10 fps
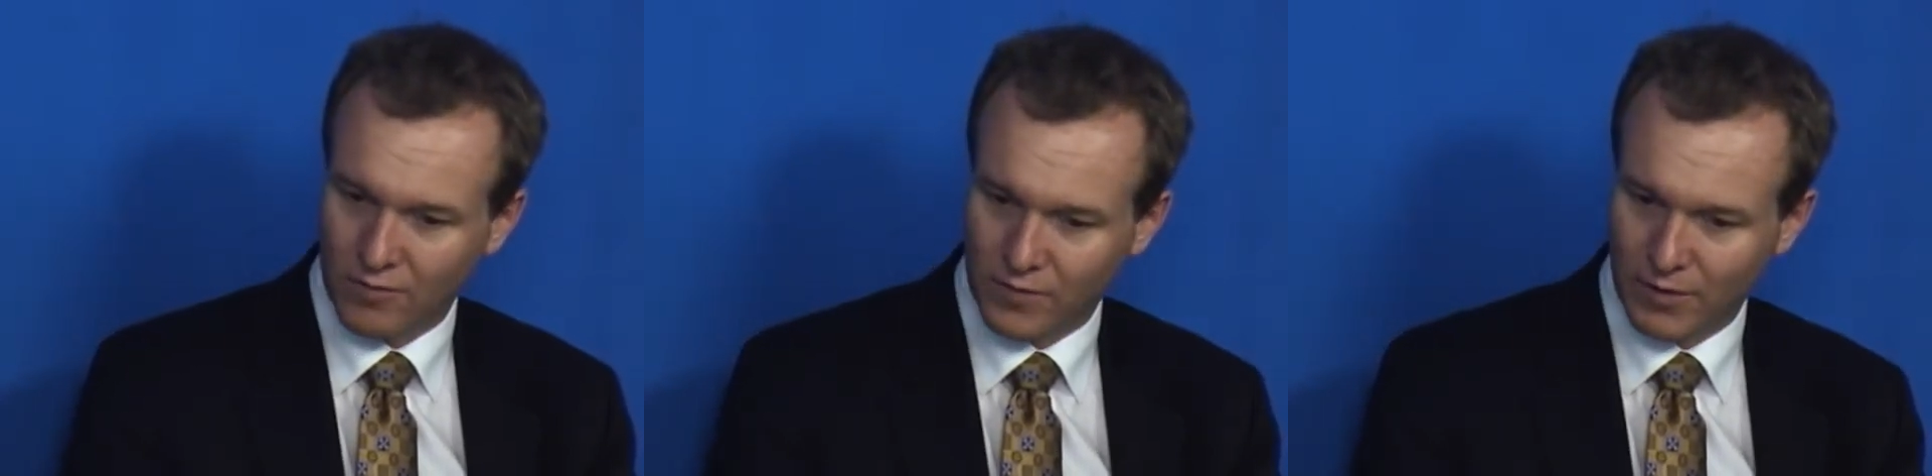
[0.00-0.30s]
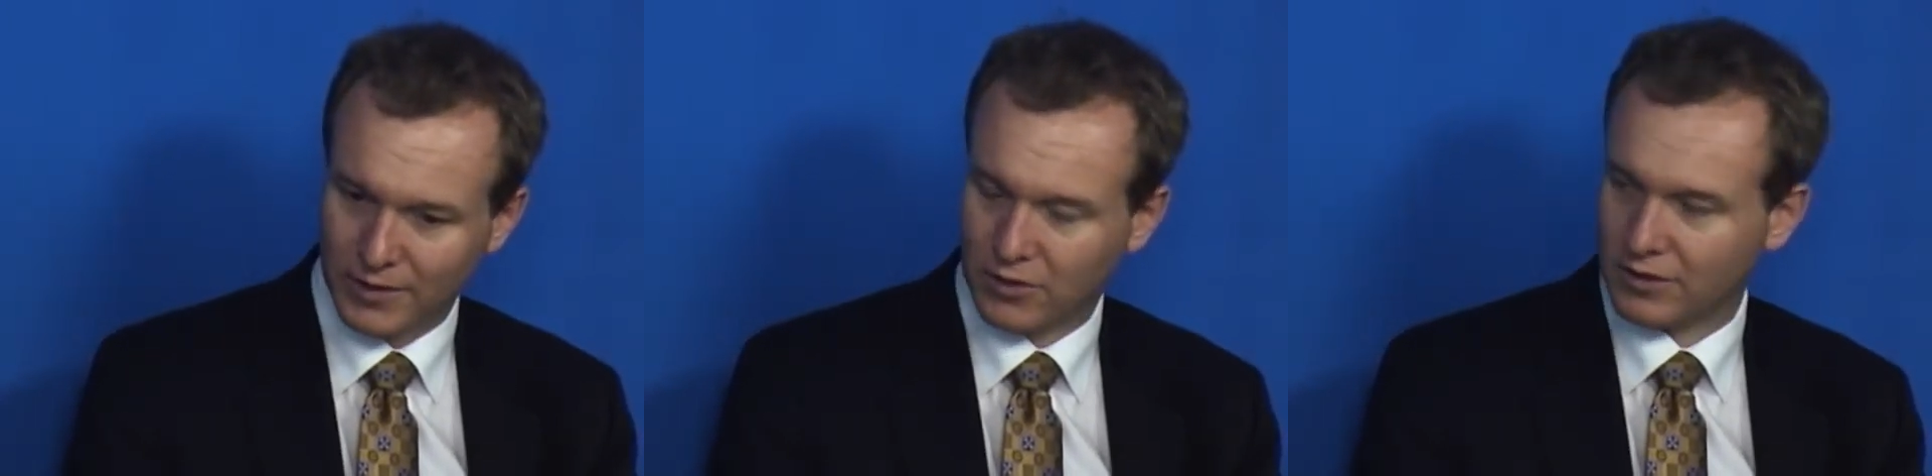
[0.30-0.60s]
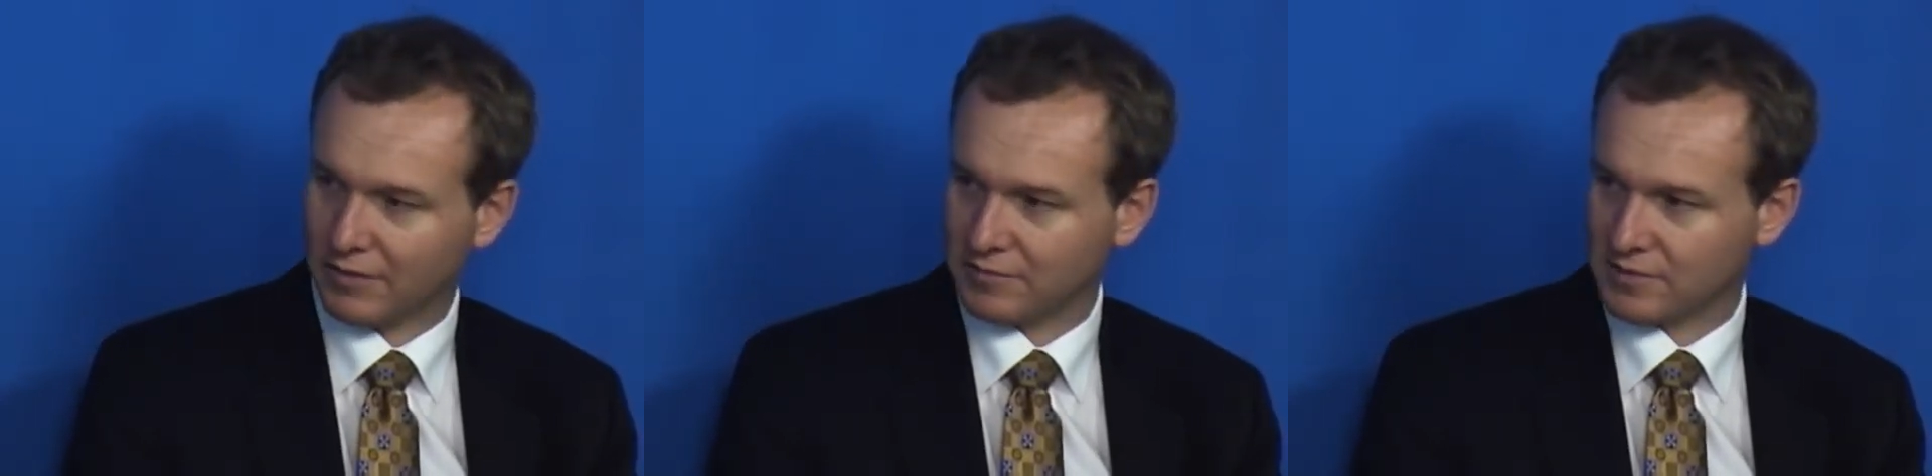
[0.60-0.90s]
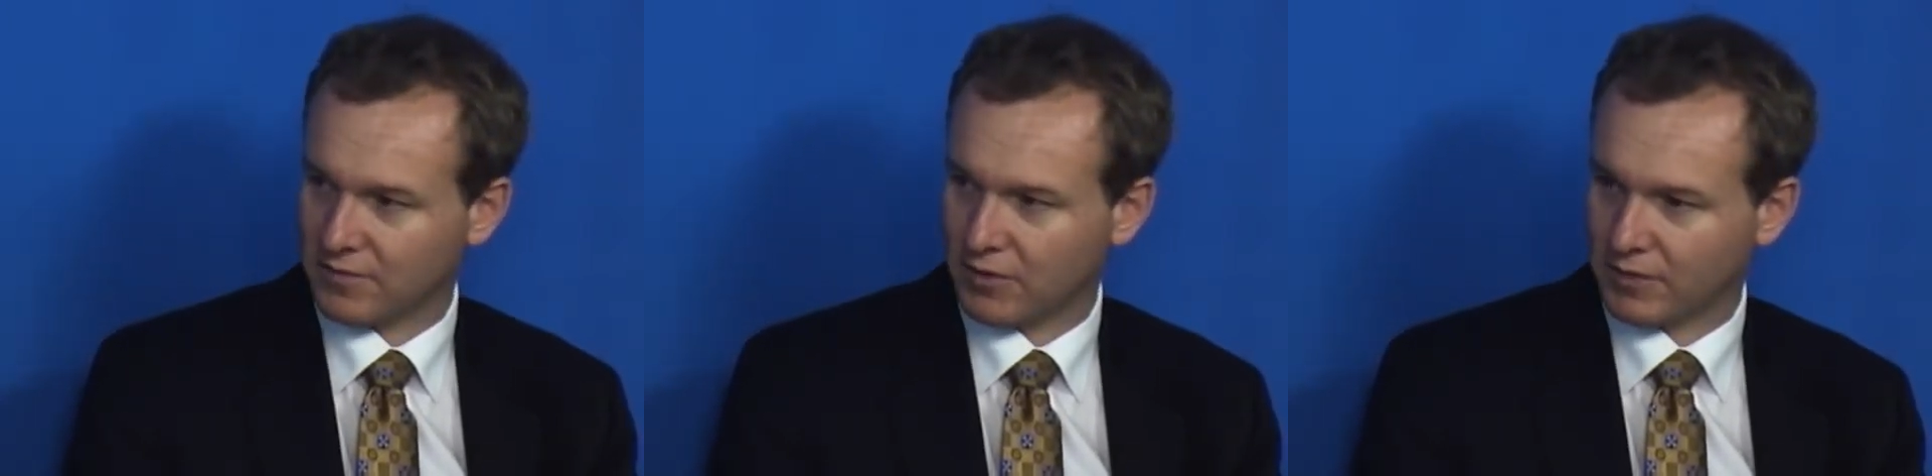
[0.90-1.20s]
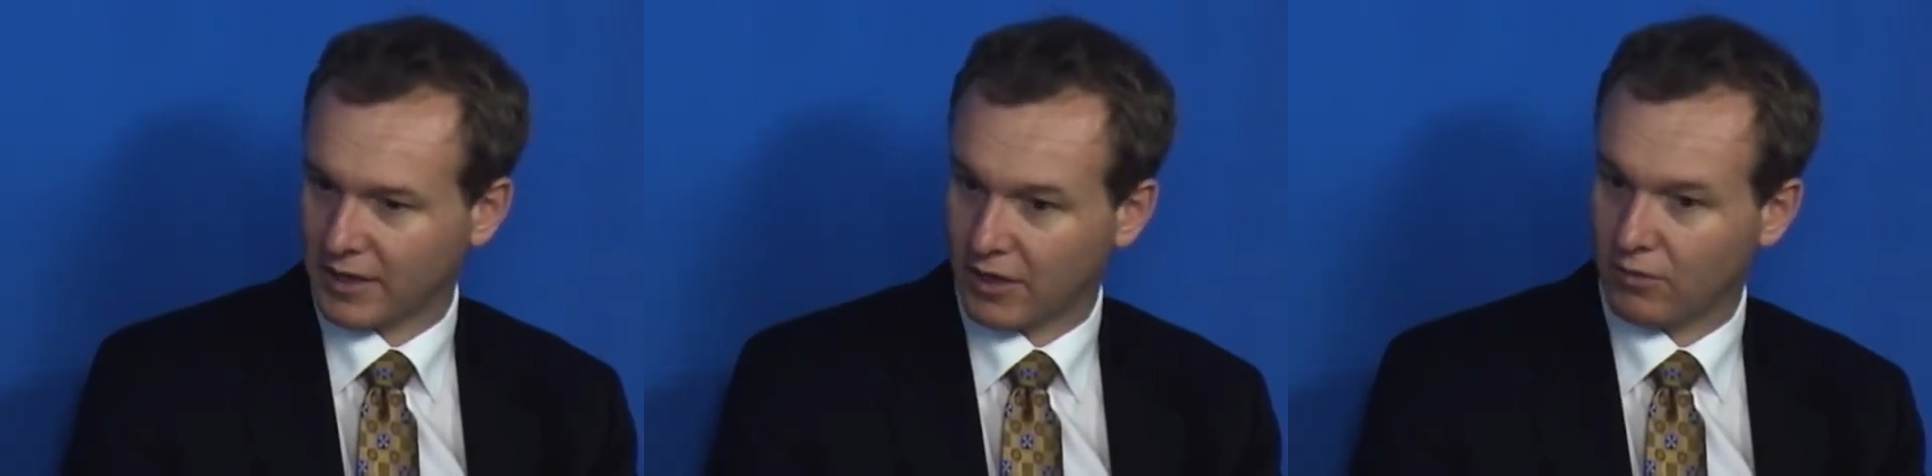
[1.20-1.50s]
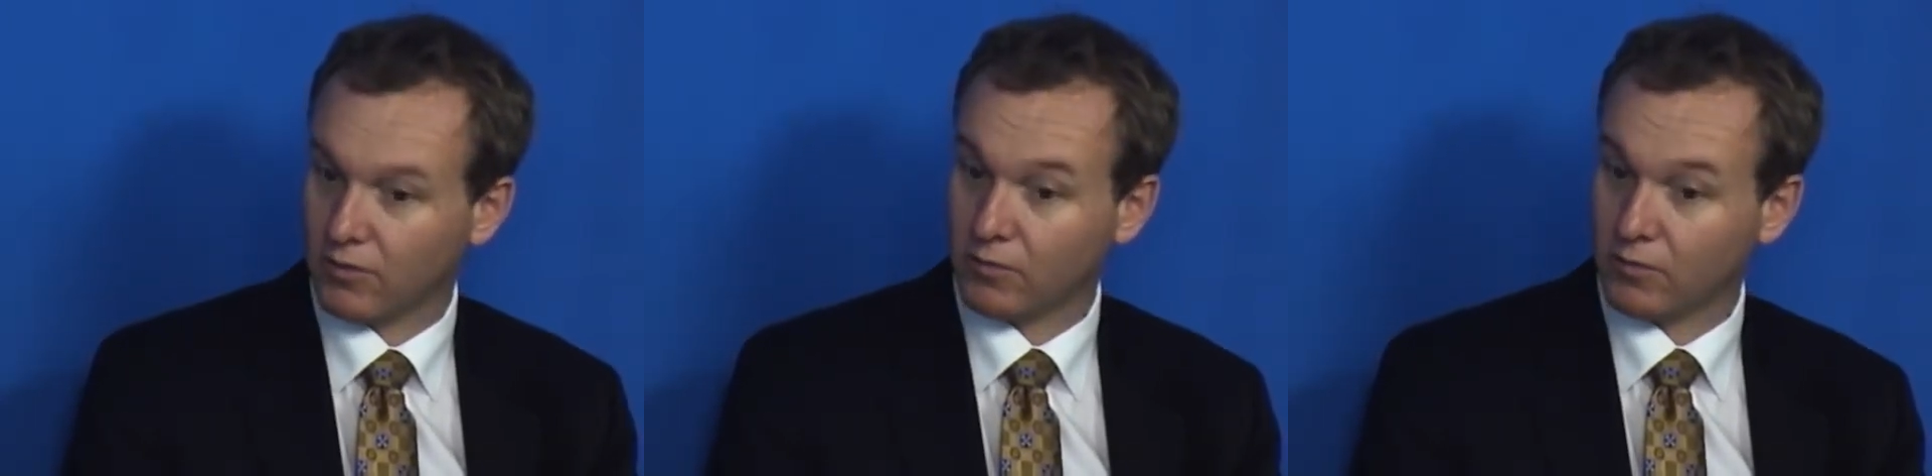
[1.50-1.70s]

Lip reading: very low levels of LDL,